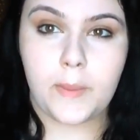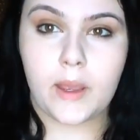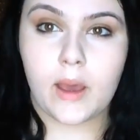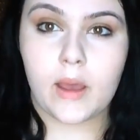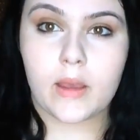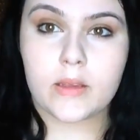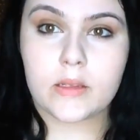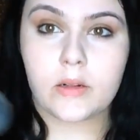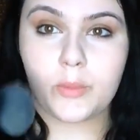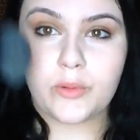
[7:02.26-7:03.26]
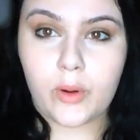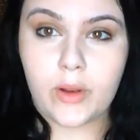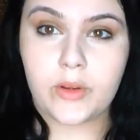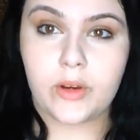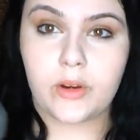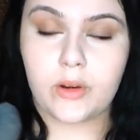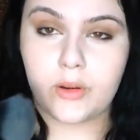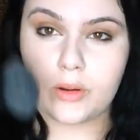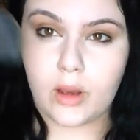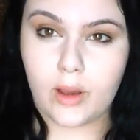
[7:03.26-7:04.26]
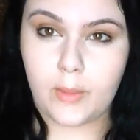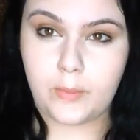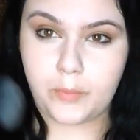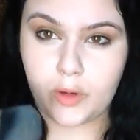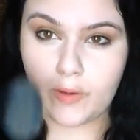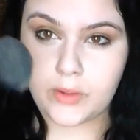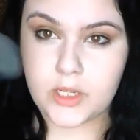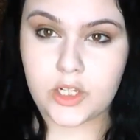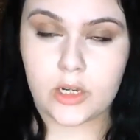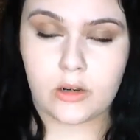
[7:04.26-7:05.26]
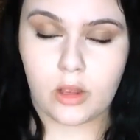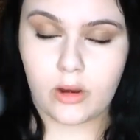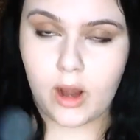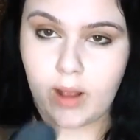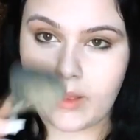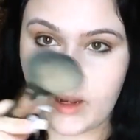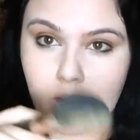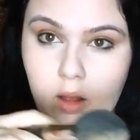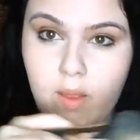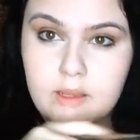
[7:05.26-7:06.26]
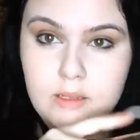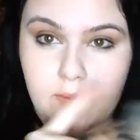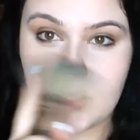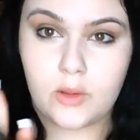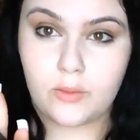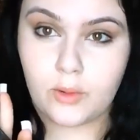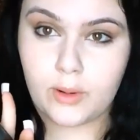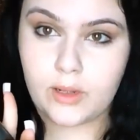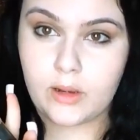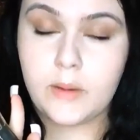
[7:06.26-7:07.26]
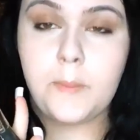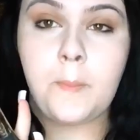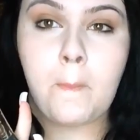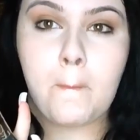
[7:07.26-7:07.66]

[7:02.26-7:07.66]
because it'll move around your foundation and all your highlighting and all that stuff that you've already done.